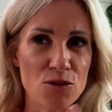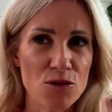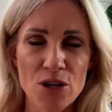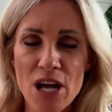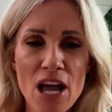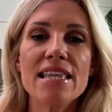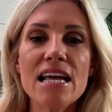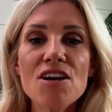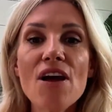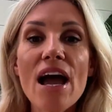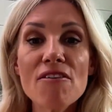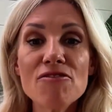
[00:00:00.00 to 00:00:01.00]
or
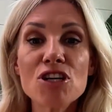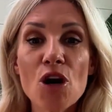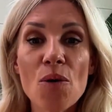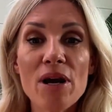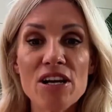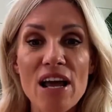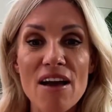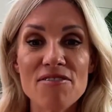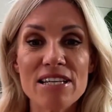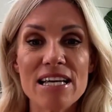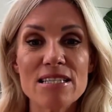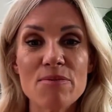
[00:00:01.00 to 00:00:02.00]
then you have to go and you have
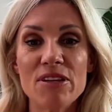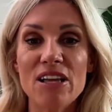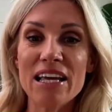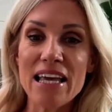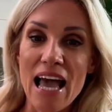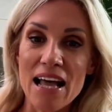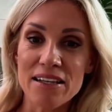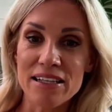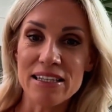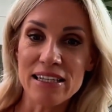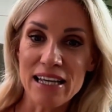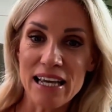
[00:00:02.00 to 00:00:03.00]
to get something like
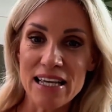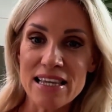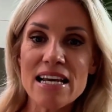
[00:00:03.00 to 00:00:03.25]
Calendly,